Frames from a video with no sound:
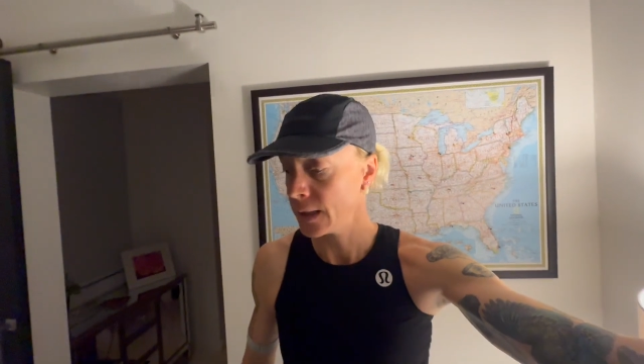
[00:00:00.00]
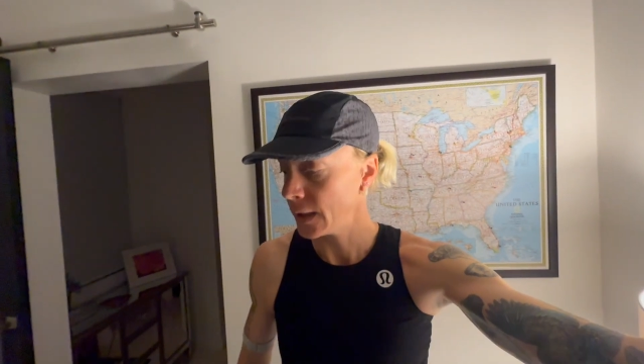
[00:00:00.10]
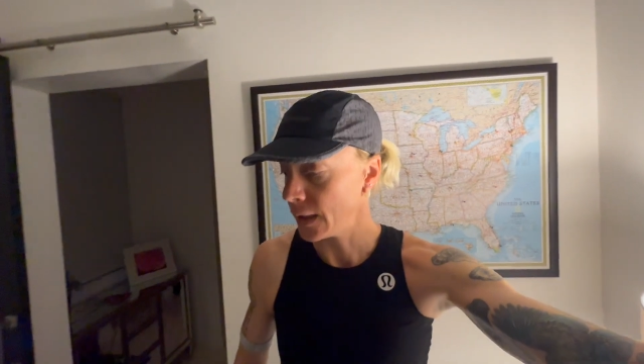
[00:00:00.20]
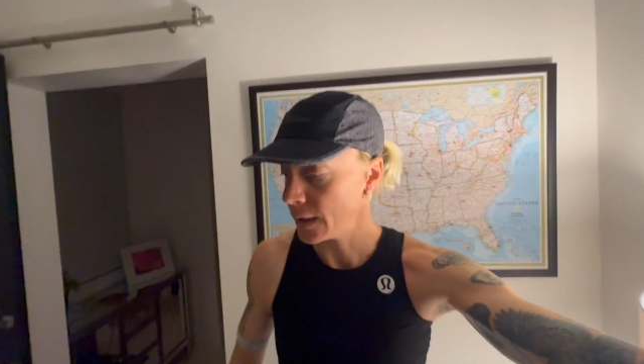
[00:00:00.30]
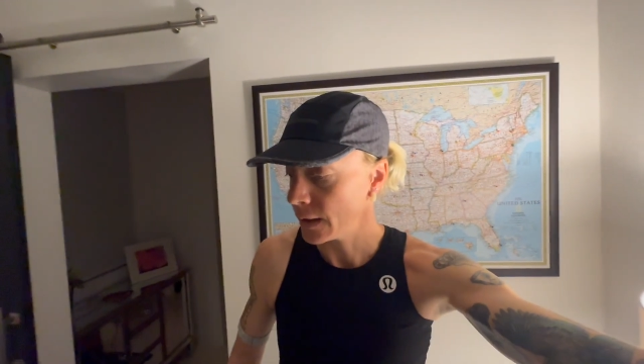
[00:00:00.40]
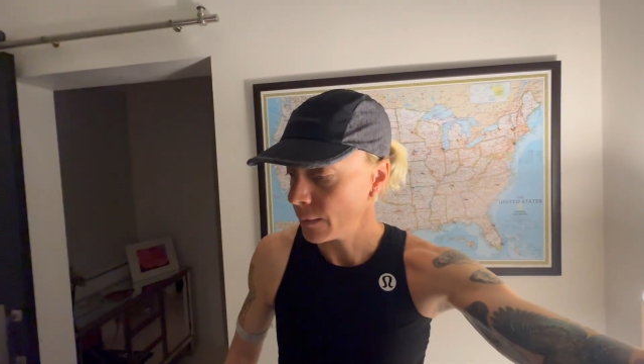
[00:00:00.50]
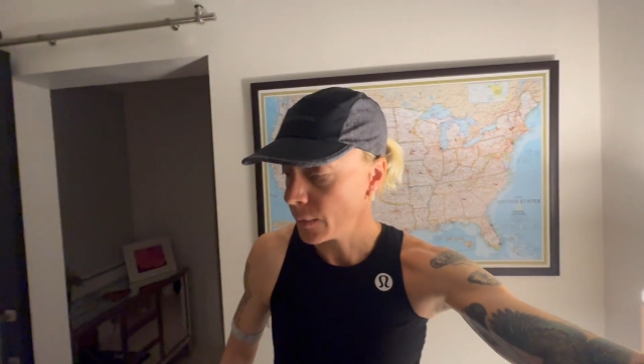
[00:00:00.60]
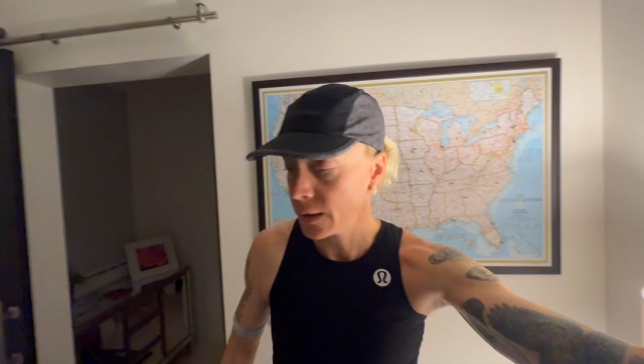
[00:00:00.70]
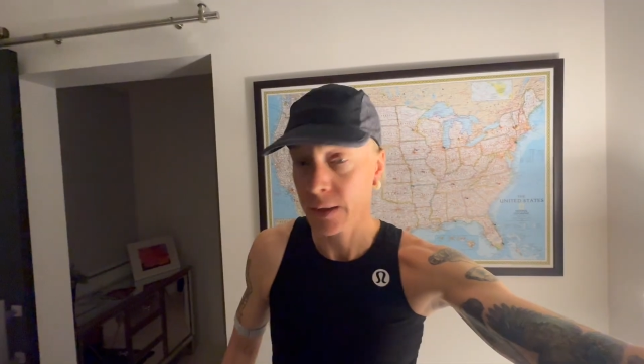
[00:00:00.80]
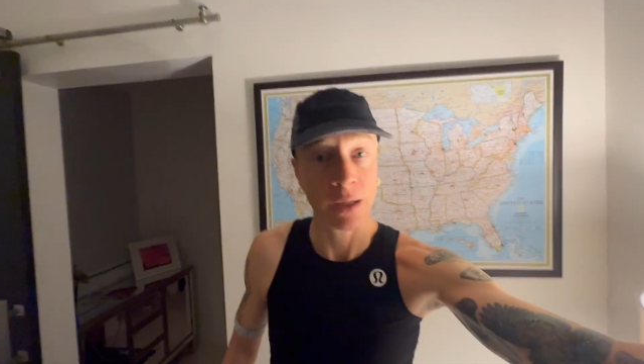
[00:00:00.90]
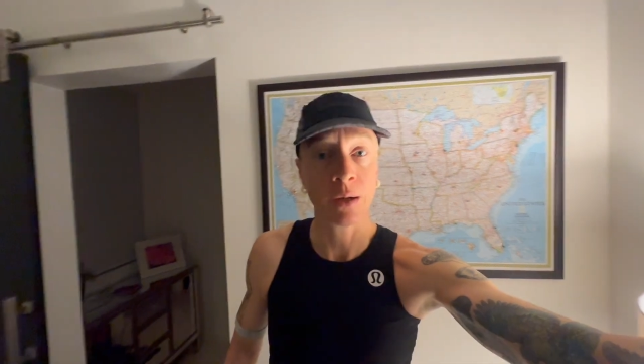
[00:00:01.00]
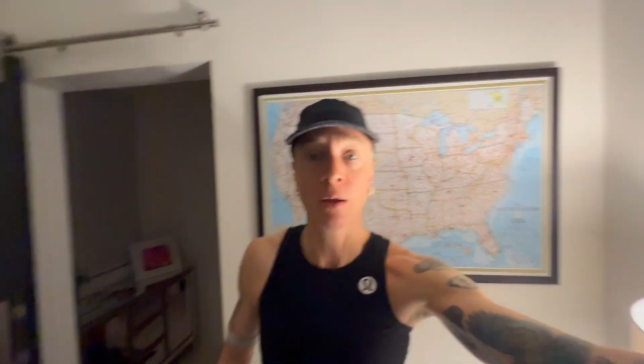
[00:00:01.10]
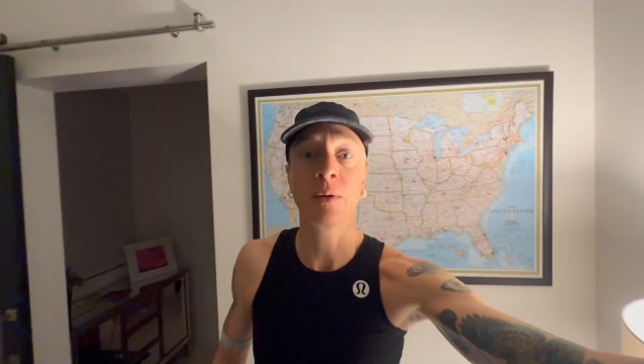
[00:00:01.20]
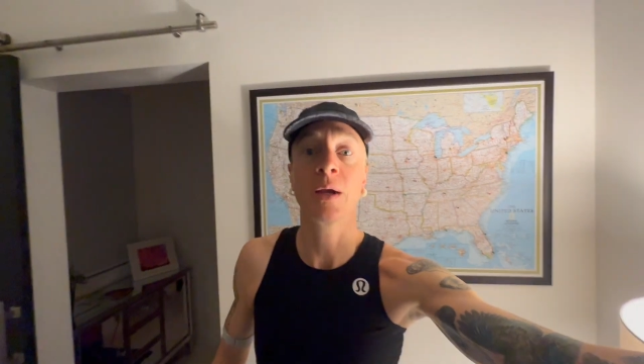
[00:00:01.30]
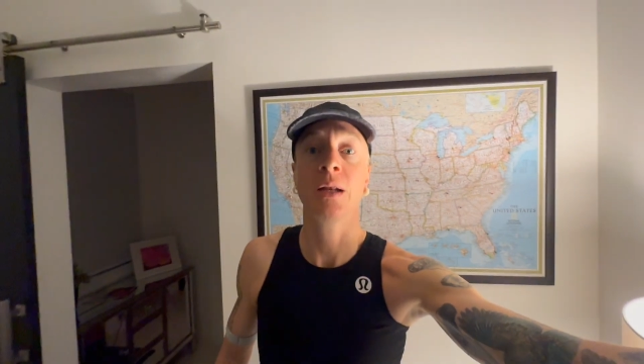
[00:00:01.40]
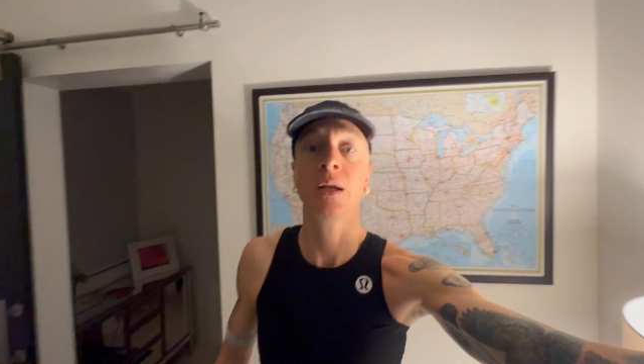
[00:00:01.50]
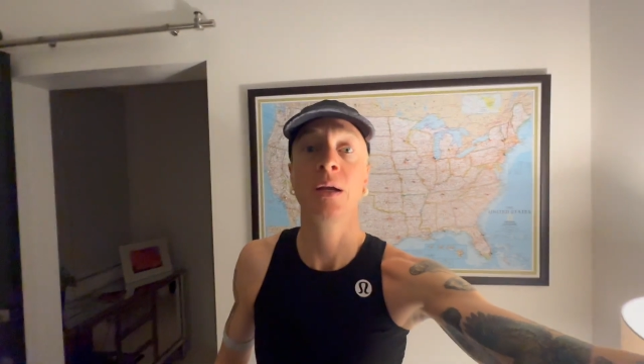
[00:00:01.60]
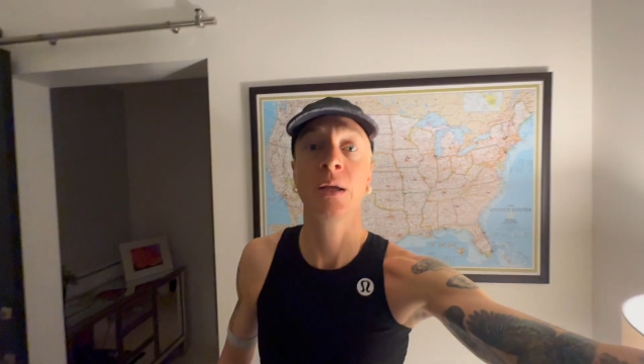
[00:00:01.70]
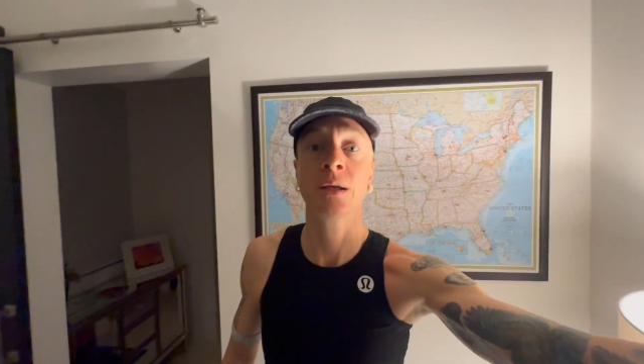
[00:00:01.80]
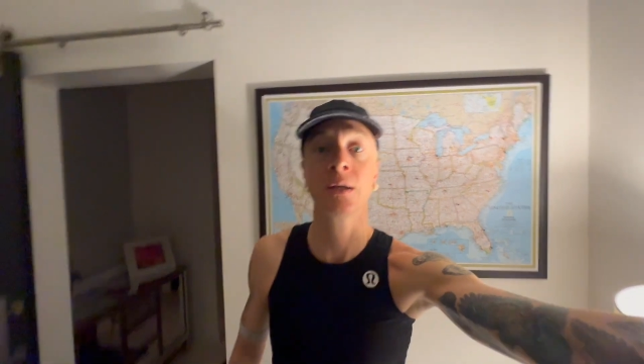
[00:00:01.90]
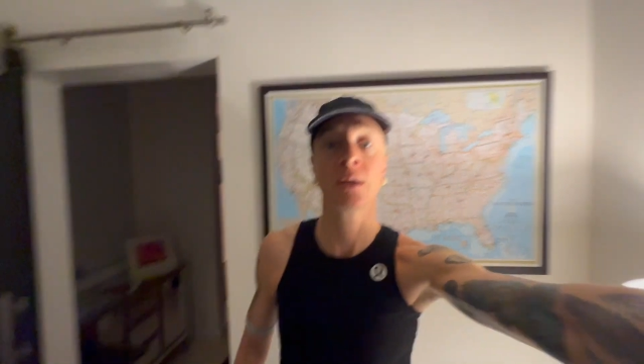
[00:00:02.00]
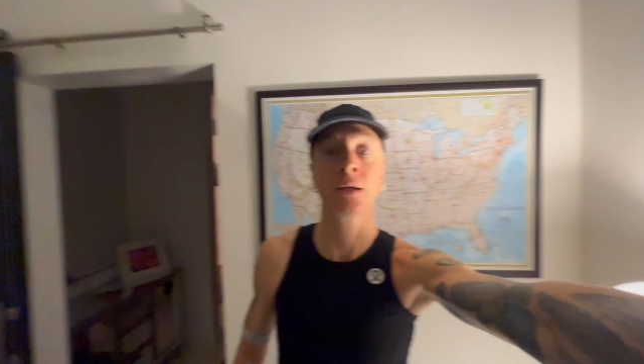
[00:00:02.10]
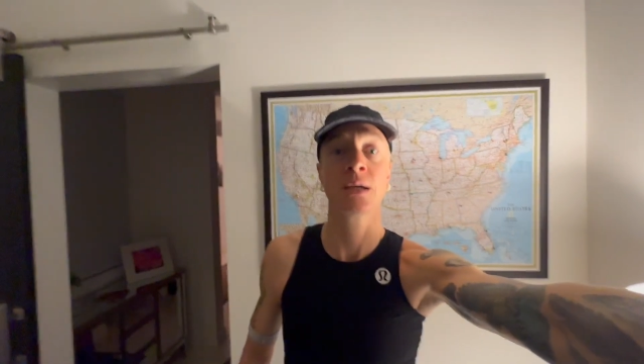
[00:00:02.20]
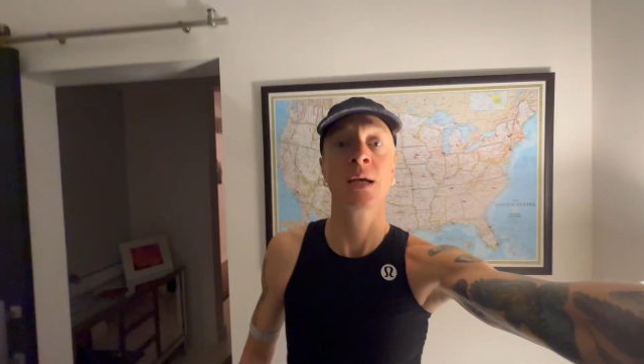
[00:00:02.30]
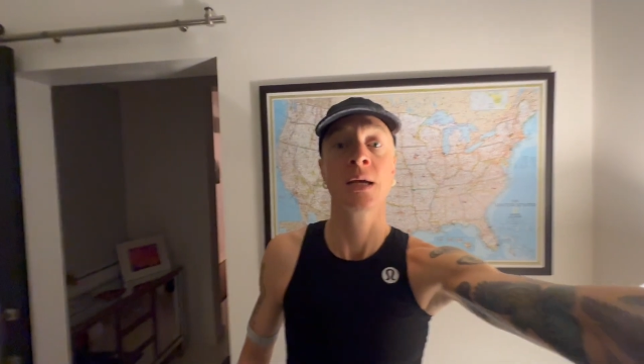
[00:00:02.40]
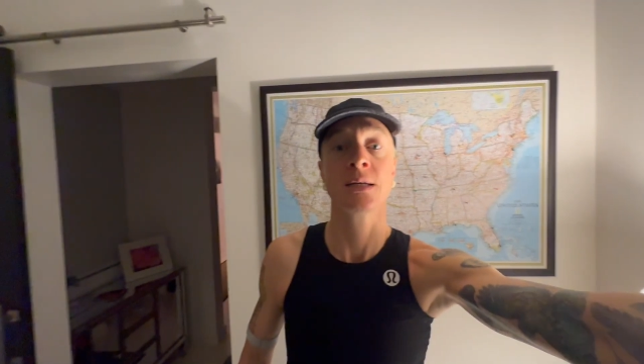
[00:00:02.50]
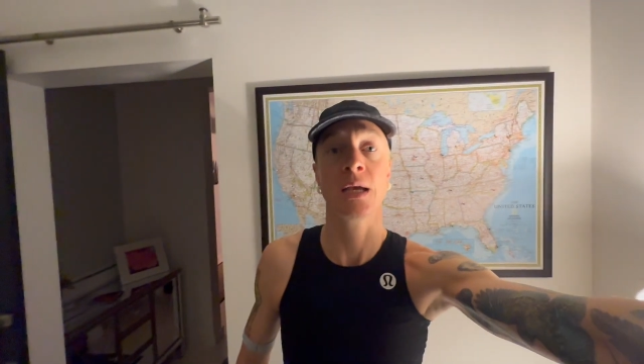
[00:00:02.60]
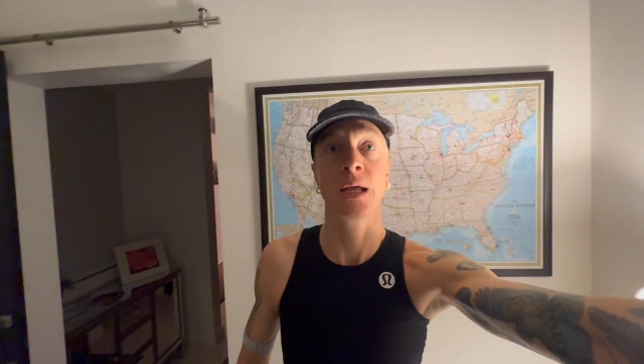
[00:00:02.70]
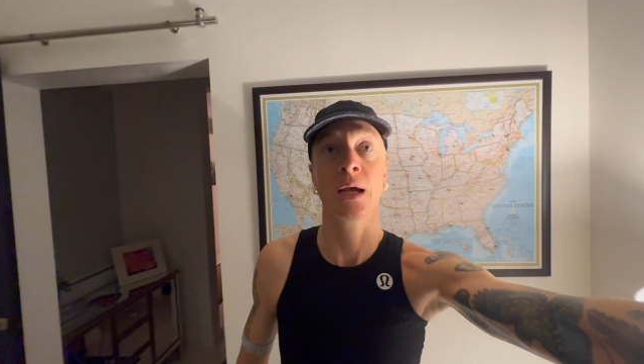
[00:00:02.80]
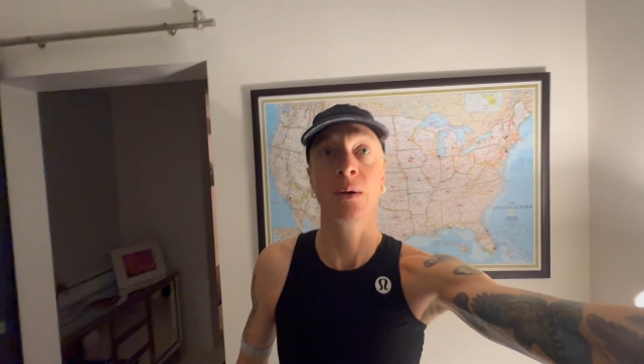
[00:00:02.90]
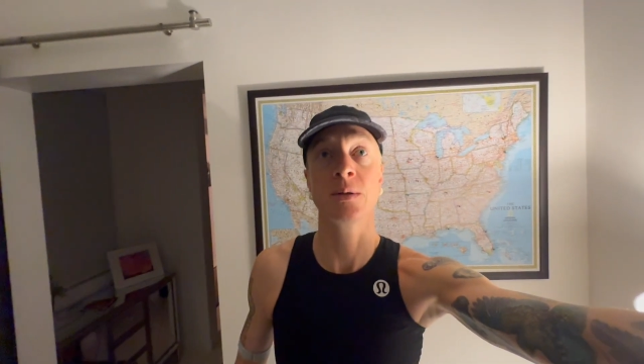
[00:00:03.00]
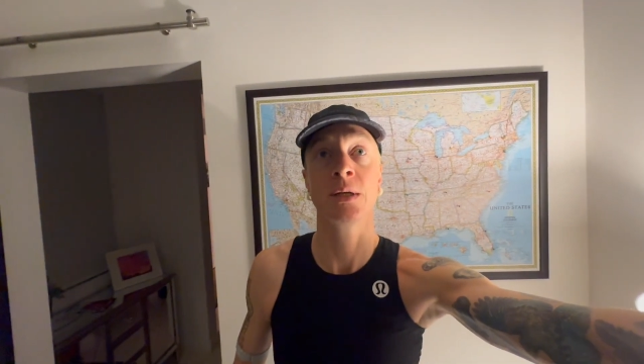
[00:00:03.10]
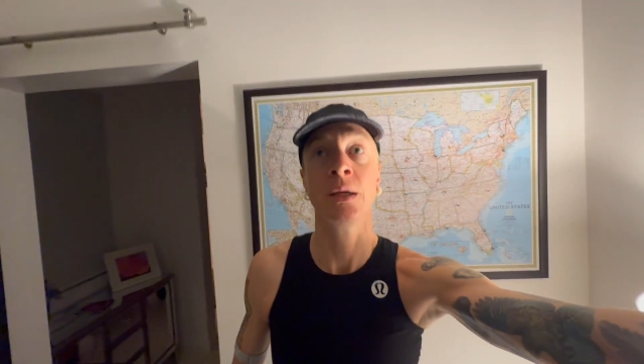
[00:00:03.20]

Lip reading: and I'm getting all ready to head out